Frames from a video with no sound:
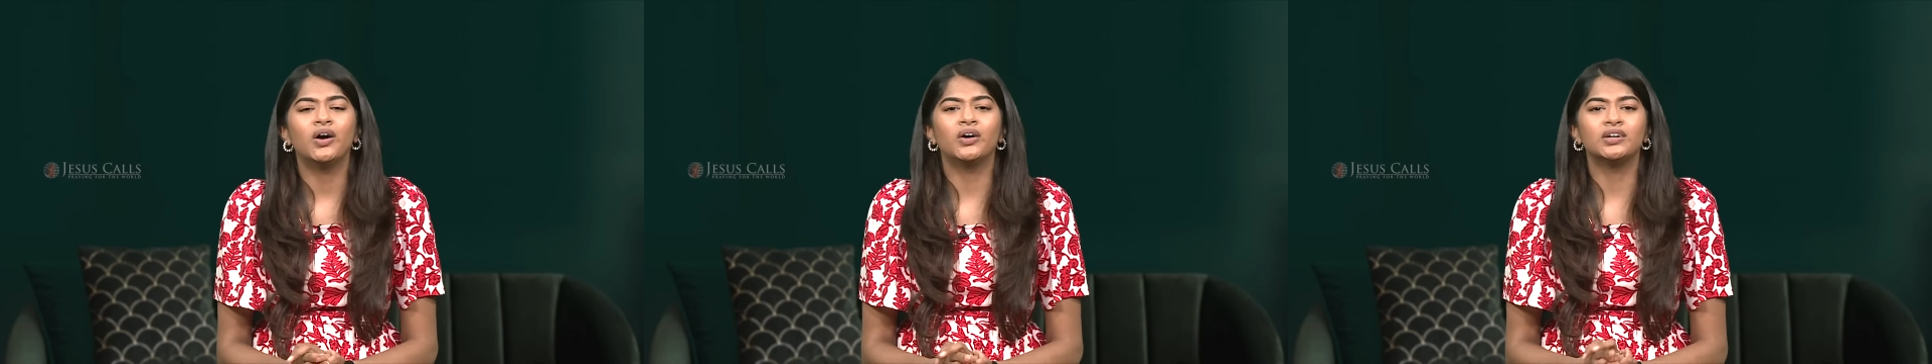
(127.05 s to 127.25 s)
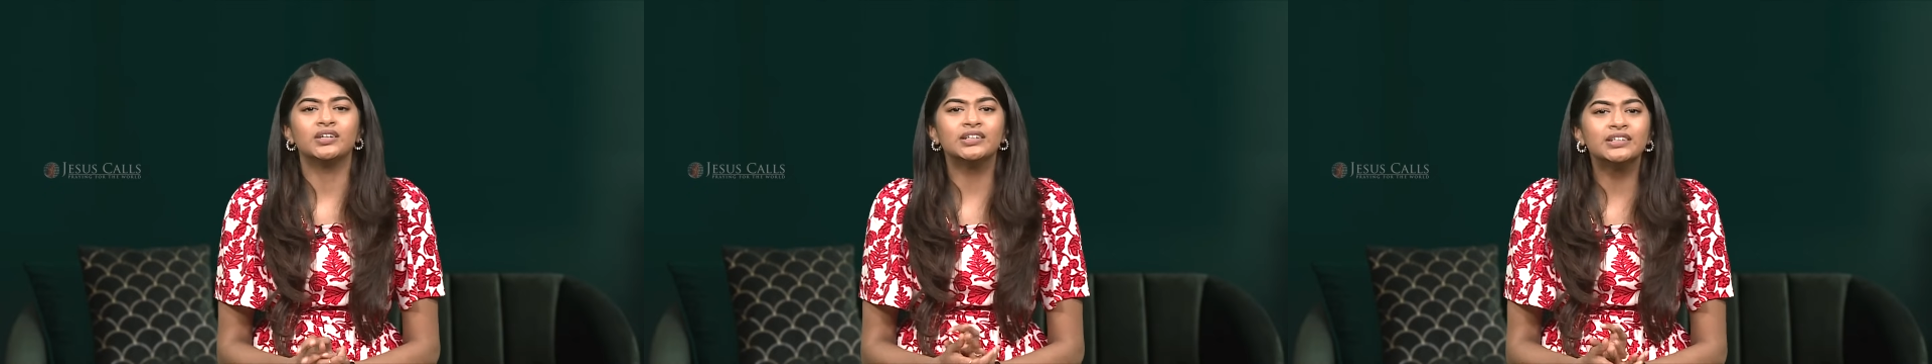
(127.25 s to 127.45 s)

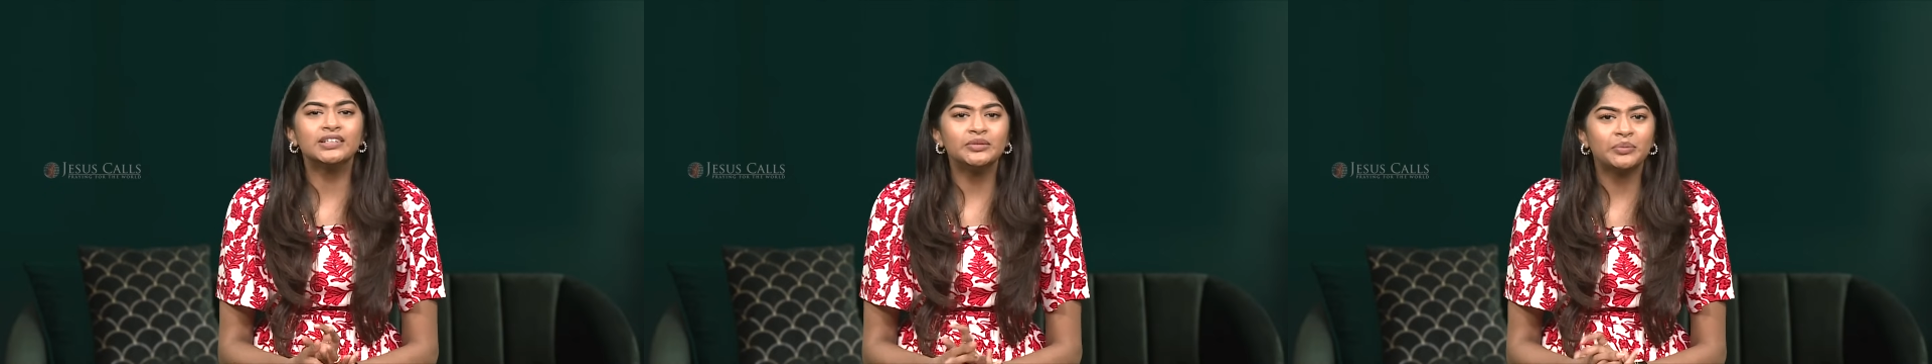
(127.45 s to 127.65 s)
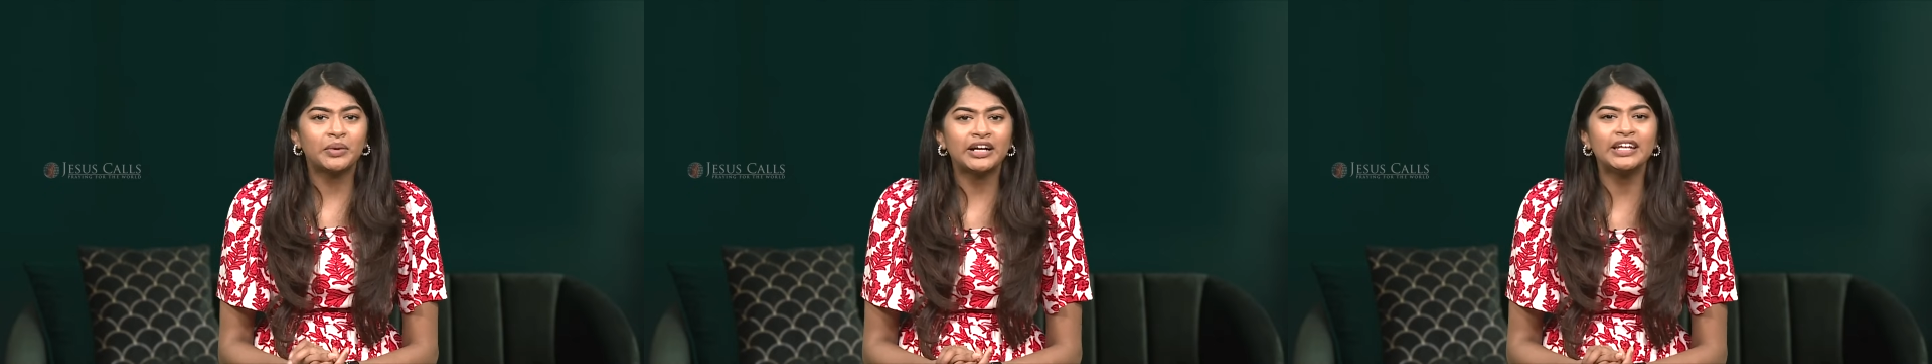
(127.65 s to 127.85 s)
or
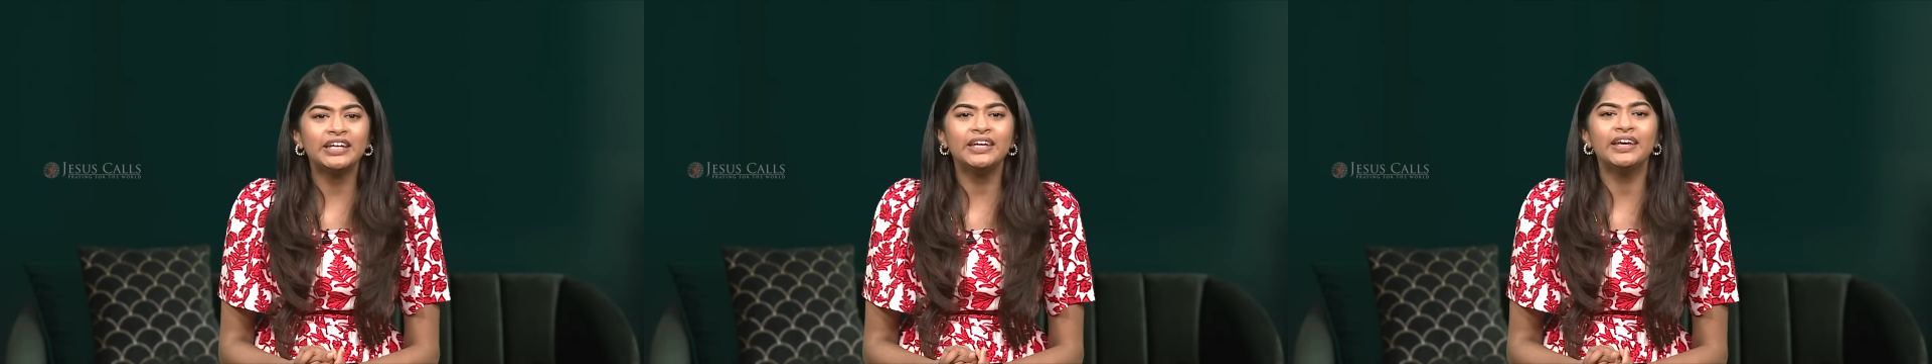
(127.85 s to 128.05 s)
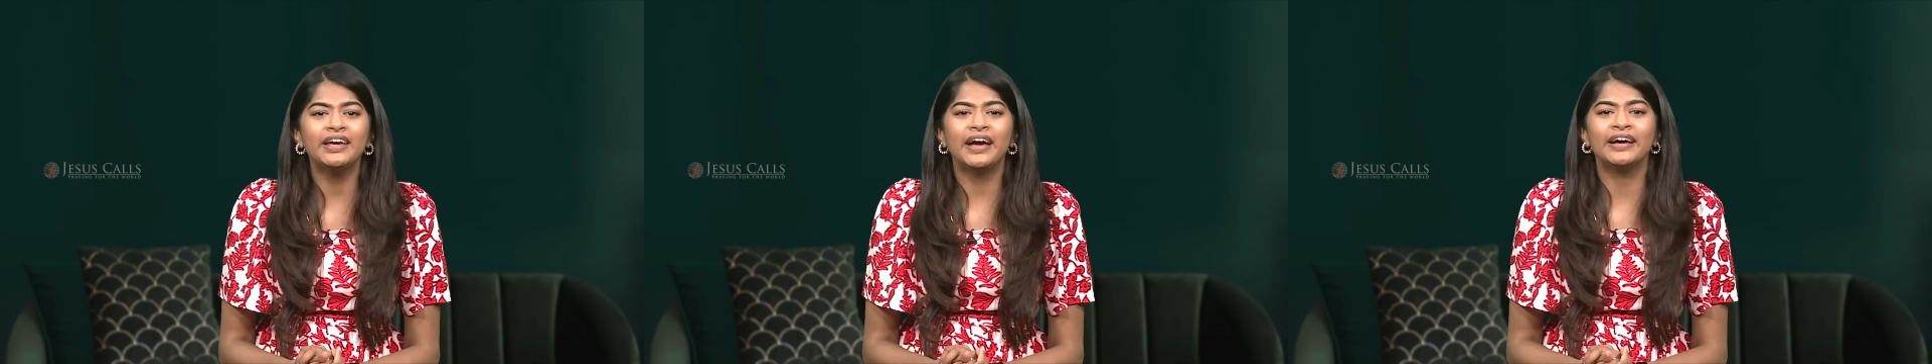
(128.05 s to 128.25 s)
earn
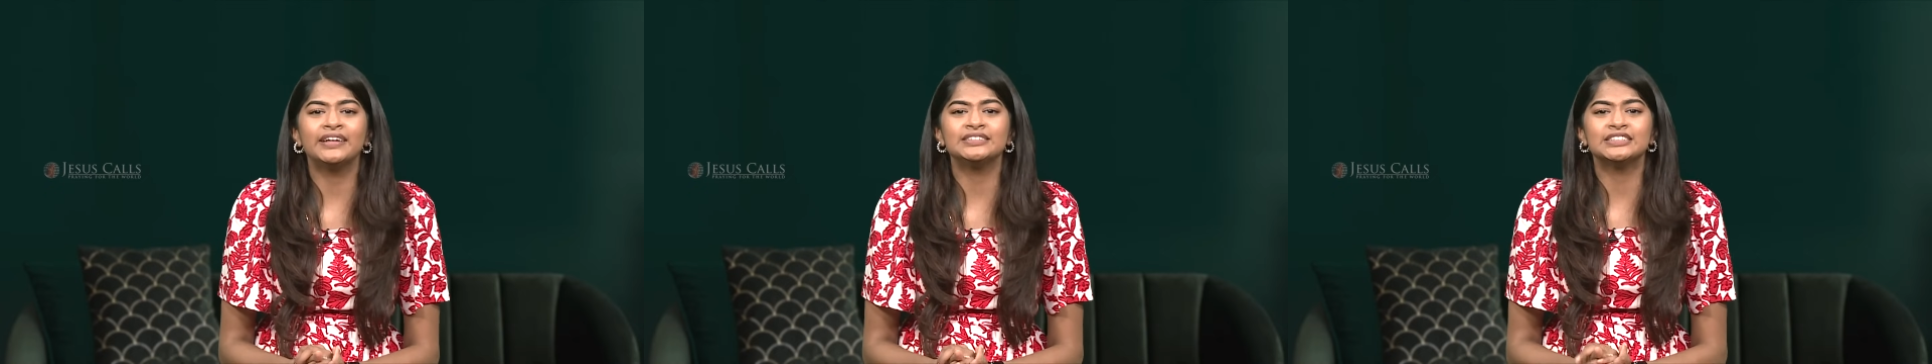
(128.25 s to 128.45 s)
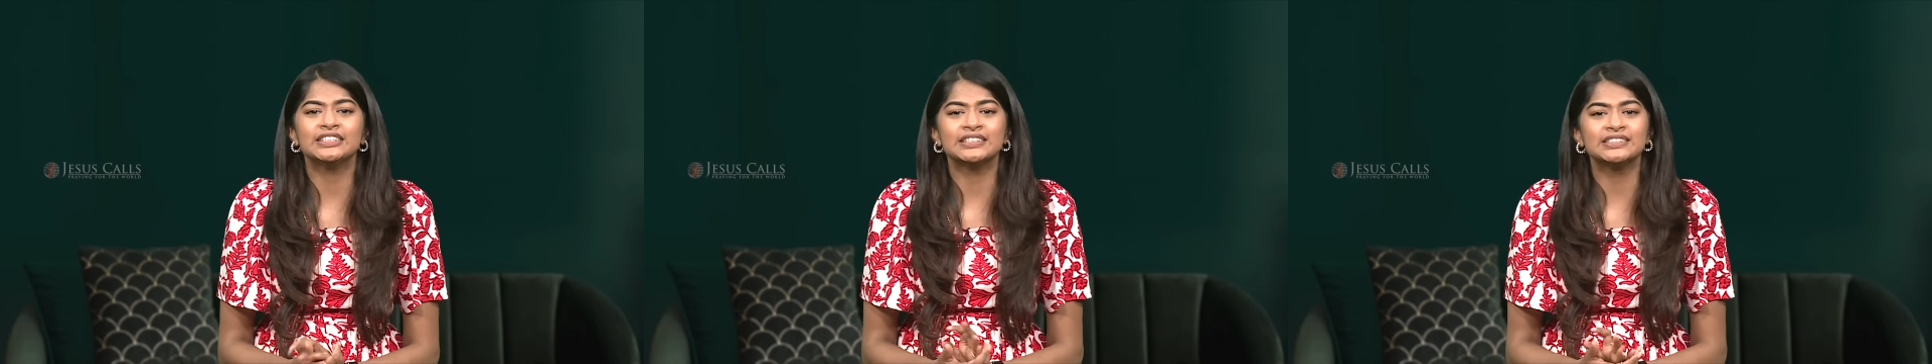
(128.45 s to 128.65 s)
money
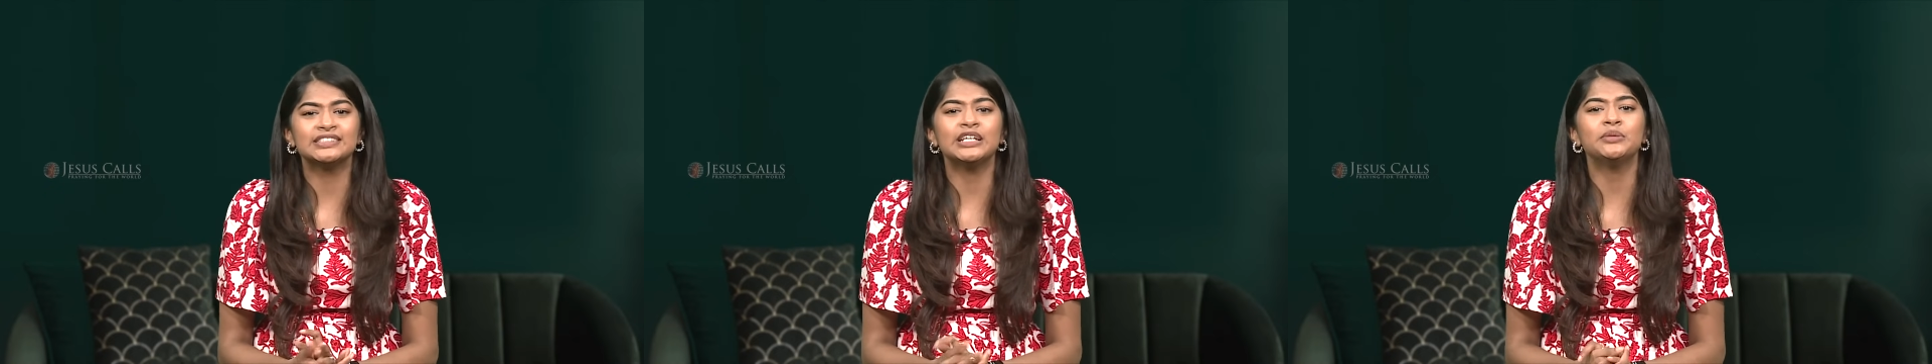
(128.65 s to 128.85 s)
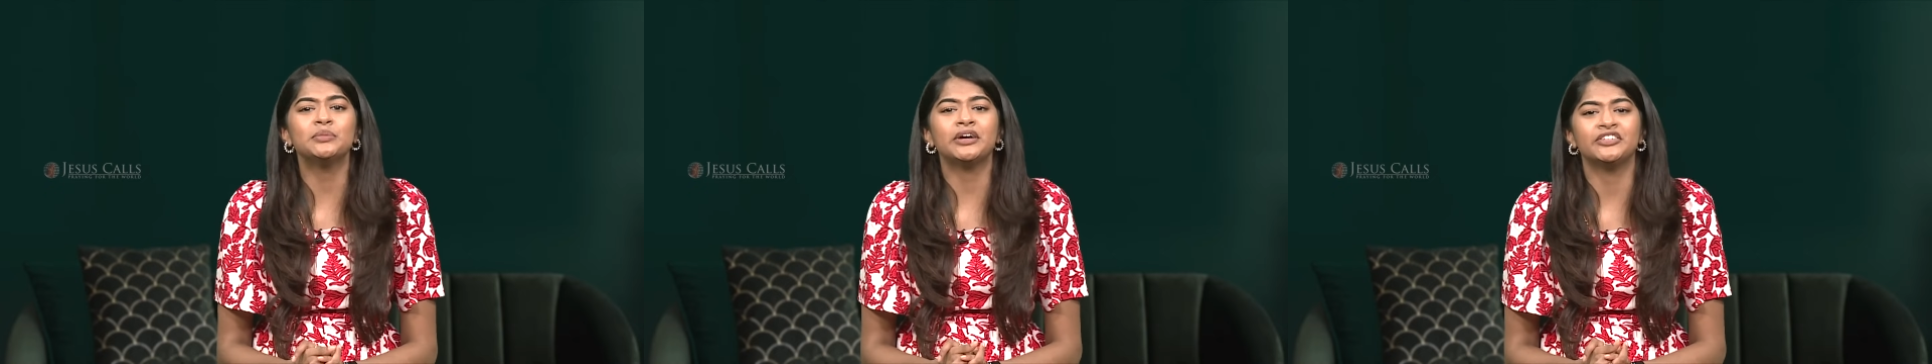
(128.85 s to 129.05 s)
and
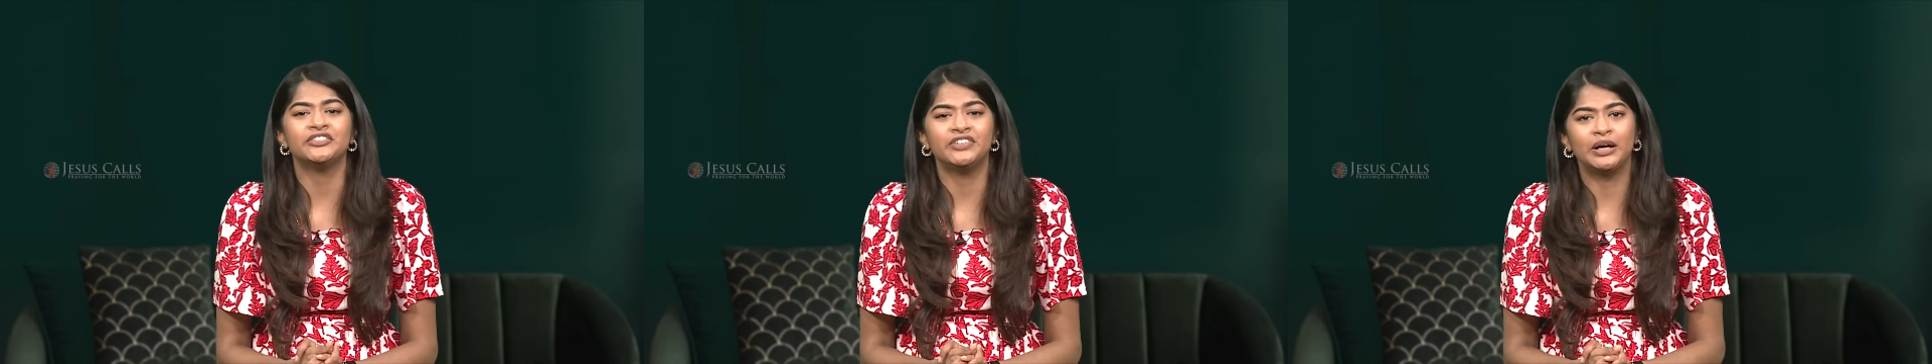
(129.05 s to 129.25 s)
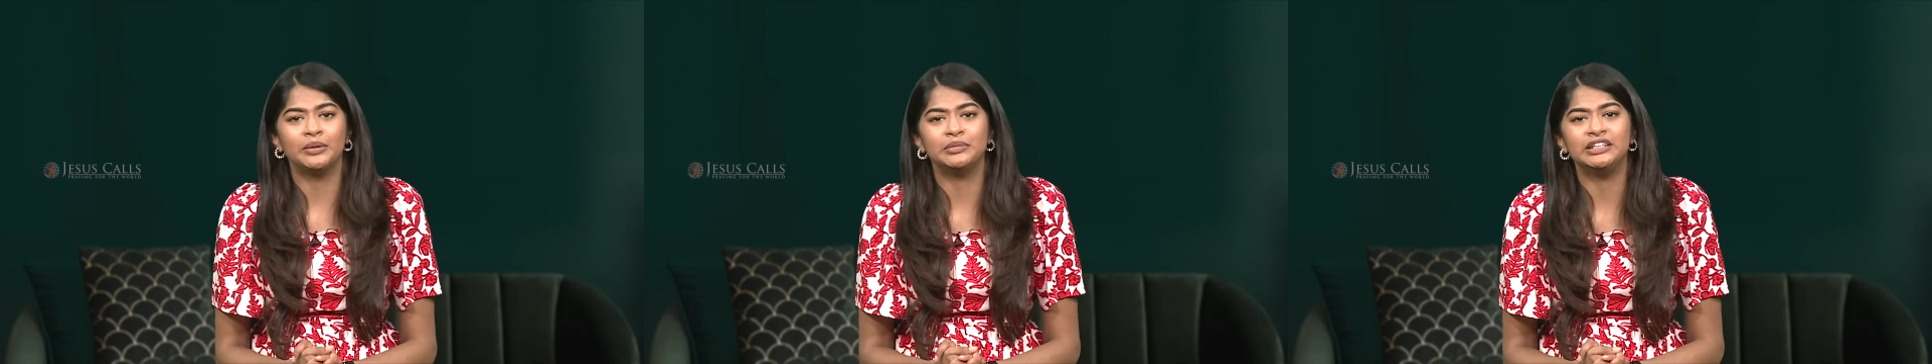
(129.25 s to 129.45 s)
sustain my
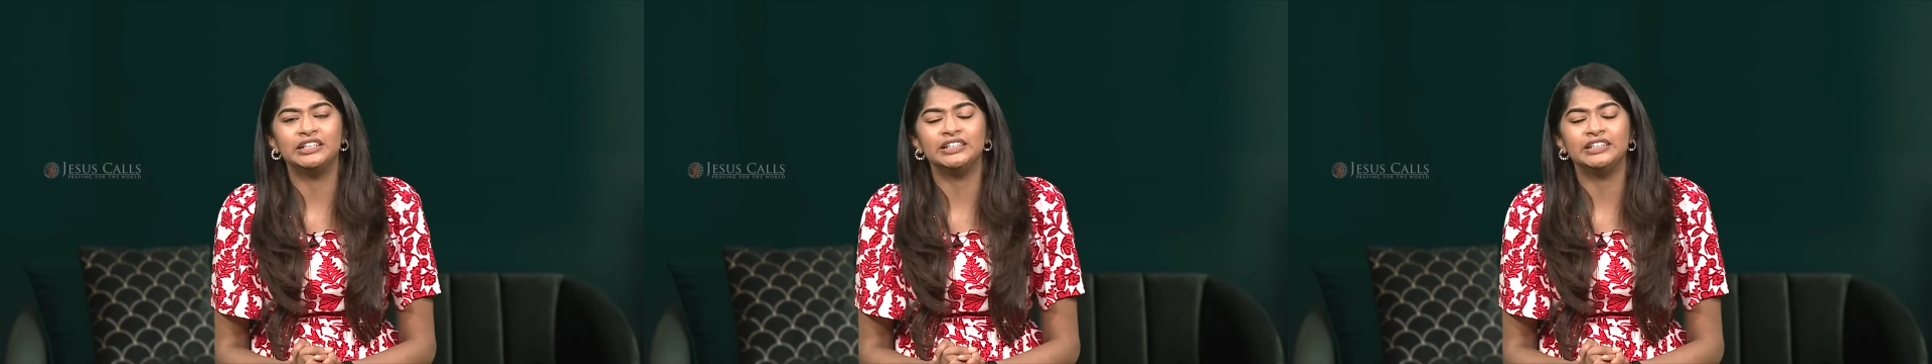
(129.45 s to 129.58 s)
family.